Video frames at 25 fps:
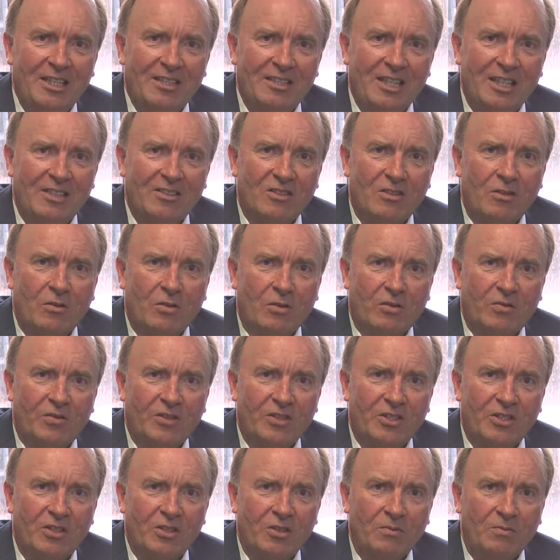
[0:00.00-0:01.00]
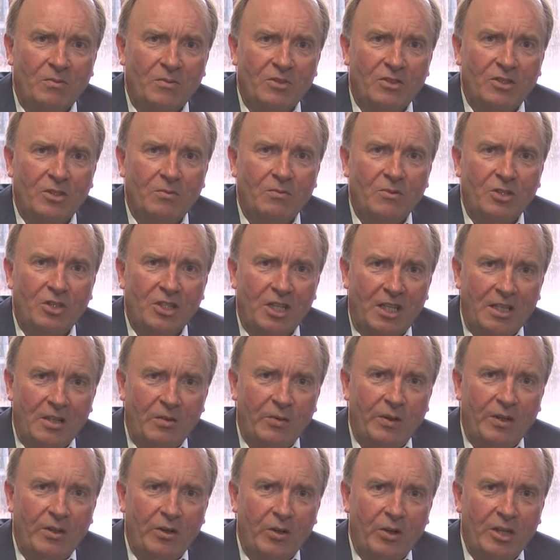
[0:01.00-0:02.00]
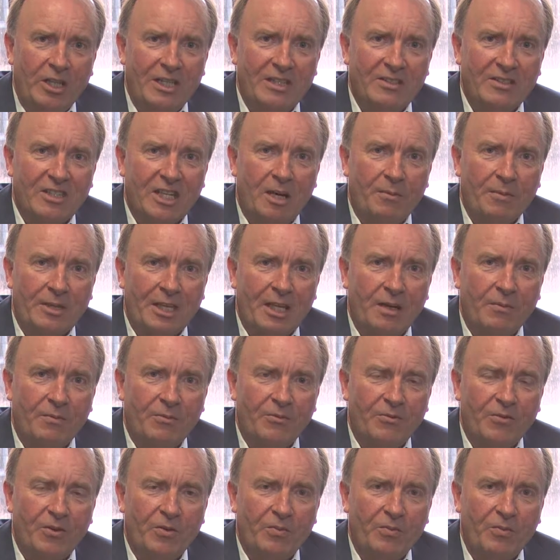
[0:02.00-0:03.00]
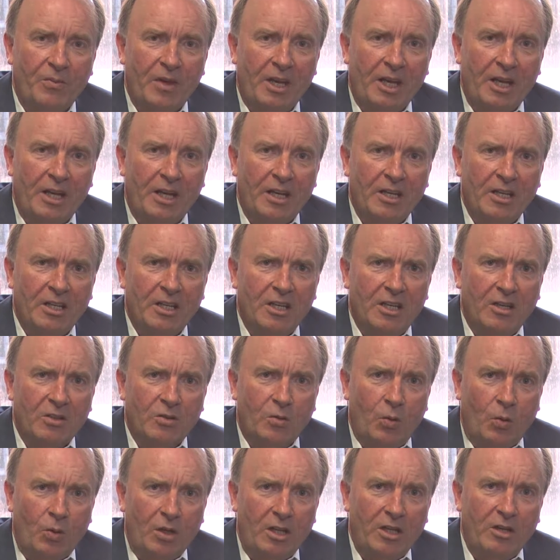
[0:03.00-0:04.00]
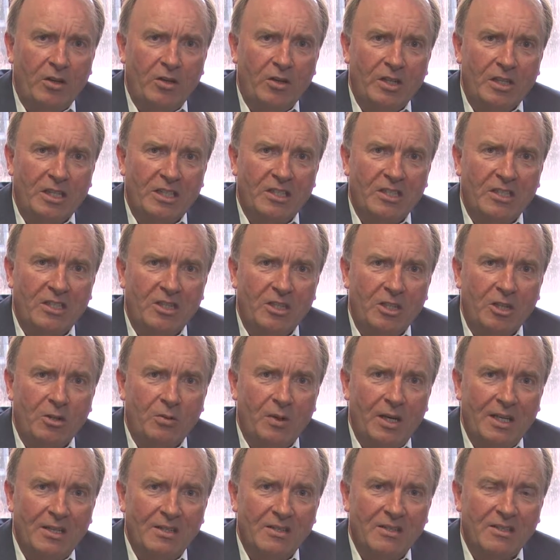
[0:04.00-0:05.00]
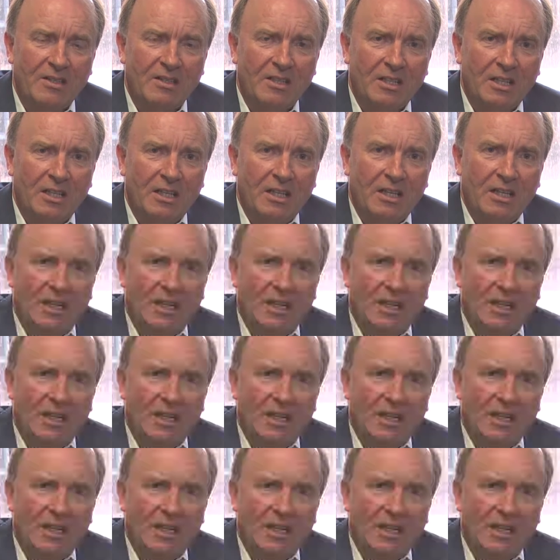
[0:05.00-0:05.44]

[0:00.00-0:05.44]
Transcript: is. Let's look for some genuine earnings coming up from quarterly earnings in the US.